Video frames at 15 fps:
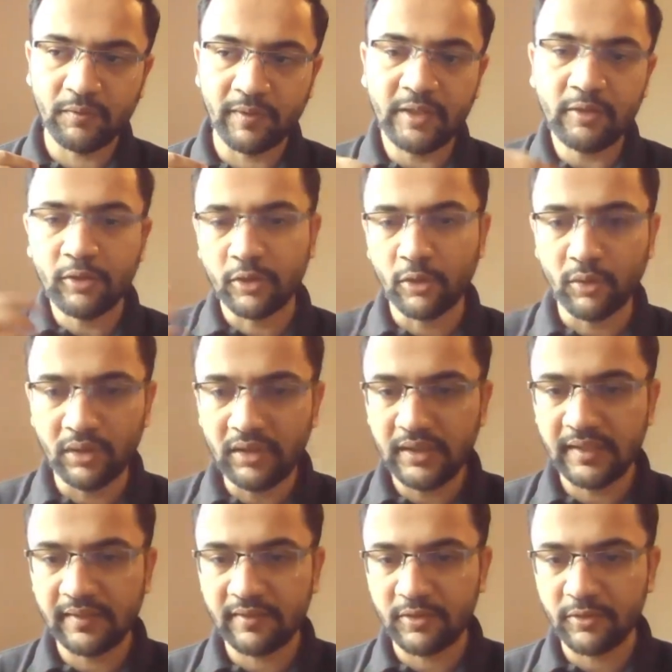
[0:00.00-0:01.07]
when your goal
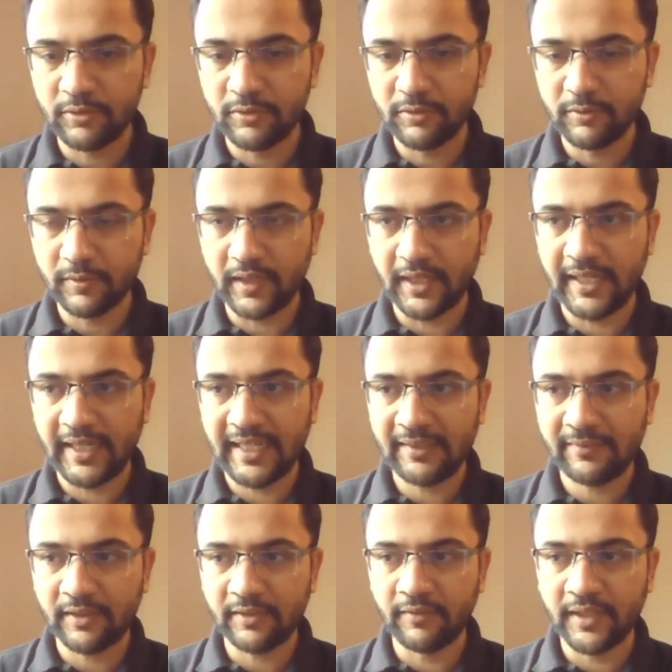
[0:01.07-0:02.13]
is to
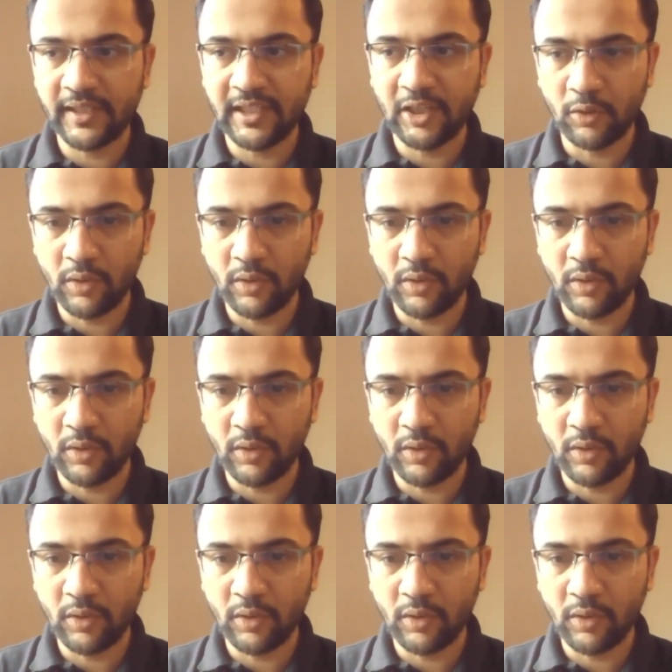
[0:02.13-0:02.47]
have a very